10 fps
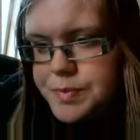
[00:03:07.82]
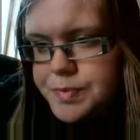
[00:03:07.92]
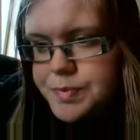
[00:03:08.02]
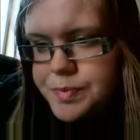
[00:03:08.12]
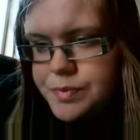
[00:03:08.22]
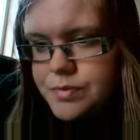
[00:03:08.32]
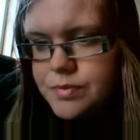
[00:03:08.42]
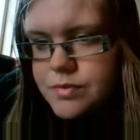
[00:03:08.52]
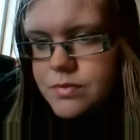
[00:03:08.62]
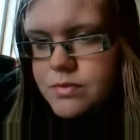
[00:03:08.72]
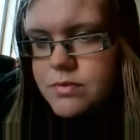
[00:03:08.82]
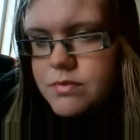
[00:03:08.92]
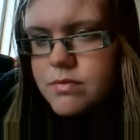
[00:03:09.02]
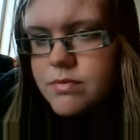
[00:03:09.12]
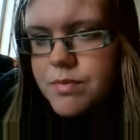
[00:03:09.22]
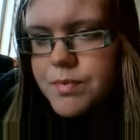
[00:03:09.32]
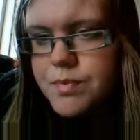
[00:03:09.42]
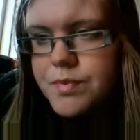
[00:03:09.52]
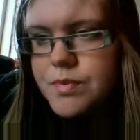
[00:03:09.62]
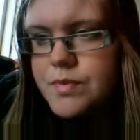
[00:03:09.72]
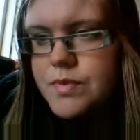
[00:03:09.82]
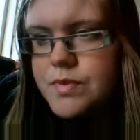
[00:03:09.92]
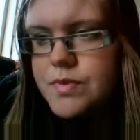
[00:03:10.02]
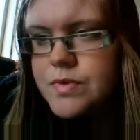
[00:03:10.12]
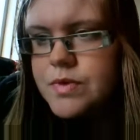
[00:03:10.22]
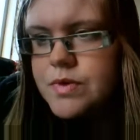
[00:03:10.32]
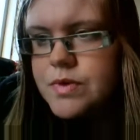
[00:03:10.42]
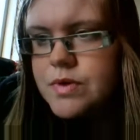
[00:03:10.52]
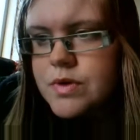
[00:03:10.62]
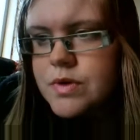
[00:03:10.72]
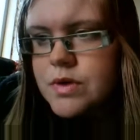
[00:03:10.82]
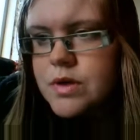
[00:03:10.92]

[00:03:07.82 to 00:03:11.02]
No one is speaking in this clip.